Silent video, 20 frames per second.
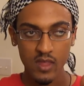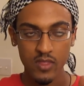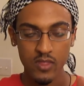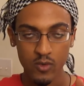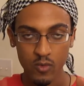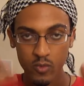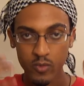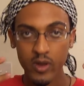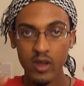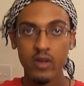
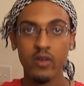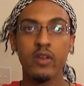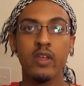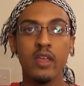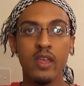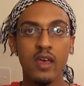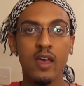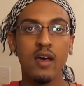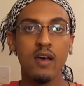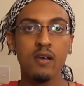
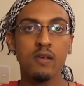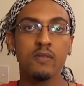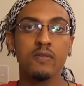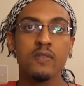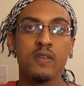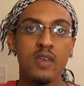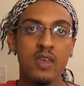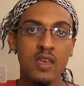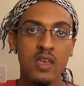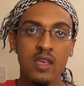rearing of
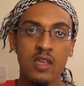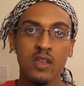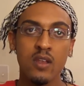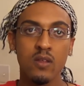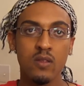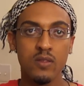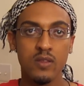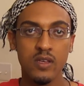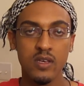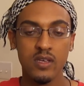
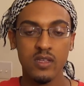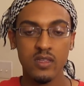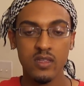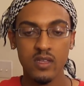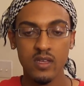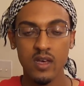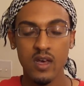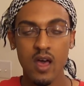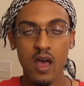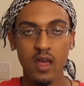
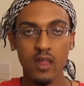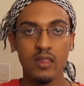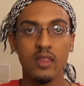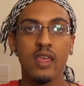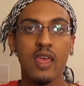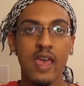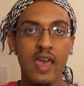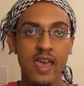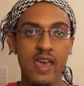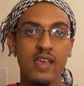the
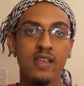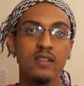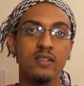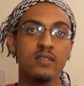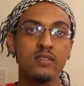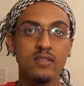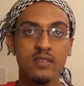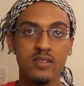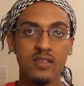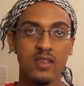ugly
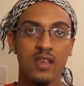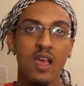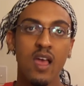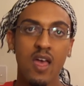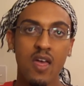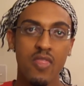heads